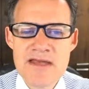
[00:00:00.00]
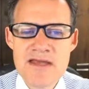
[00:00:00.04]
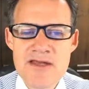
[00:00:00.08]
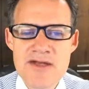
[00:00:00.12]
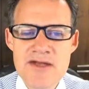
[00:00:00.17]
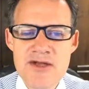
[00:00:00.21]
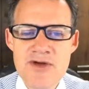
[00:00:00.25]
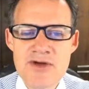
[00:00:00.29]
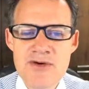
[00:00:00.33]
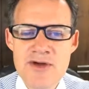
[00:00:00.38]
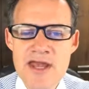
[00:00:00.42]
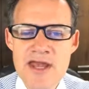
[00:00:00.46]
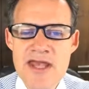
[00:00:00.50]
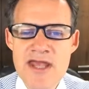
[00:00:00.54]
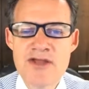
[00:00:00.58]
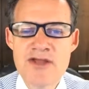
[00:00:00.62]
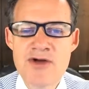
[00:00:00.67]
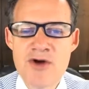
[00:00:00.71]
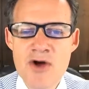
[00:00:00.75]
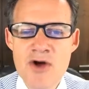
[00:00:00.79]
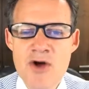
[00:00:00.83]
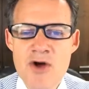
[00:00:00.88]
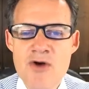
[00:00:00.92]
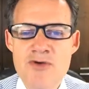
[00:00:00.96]
create
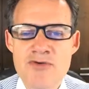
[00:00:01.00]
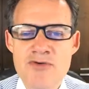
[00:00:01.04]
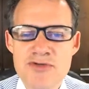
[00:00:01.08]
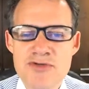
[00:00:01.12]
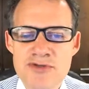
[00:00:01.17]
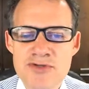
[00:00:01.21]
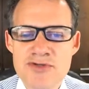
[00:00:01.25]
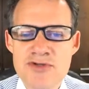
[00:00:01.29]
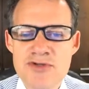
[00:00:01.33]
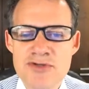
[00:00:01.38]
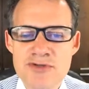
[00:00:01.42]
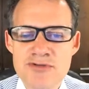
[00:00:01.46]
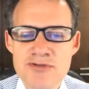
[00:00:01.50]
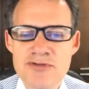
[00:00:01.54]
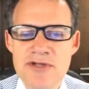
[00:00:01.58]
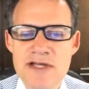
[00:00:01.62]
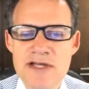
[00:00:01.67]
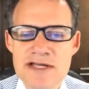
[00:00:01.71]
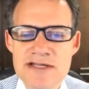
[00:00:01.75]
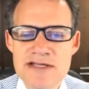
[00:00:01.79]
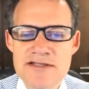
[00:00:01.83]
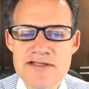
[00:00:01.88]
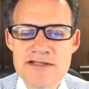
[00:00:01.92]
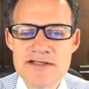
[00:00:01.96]
your own to-do
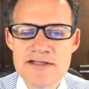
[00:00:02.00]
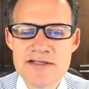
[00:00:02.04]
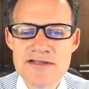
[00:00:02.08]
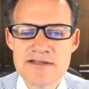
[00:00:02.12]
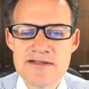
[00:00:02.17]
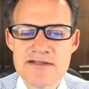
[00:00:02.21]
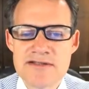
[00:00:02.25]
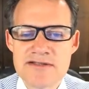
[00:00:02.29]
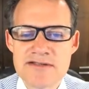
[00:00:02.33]
list